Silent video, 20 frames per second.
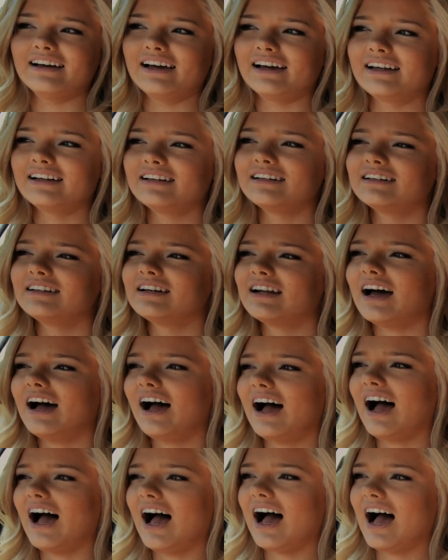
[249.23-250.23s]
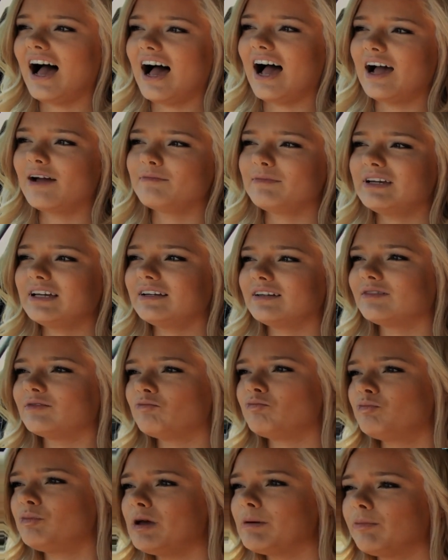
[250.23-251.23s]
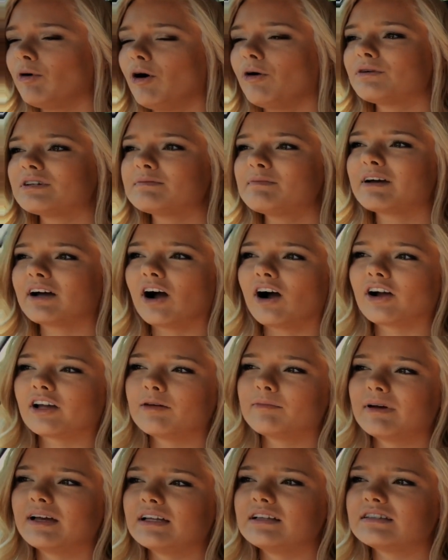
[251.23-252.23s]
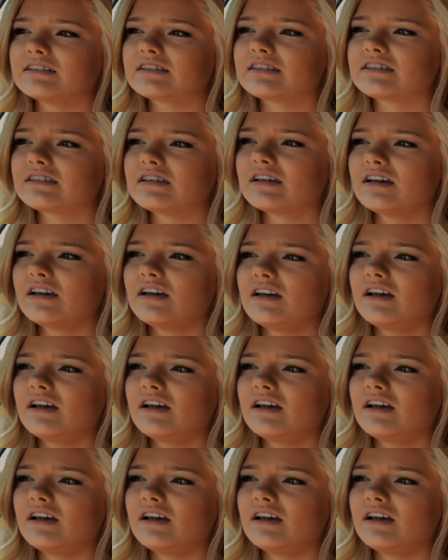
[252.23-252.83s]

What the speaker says: And I mean, people always make arguments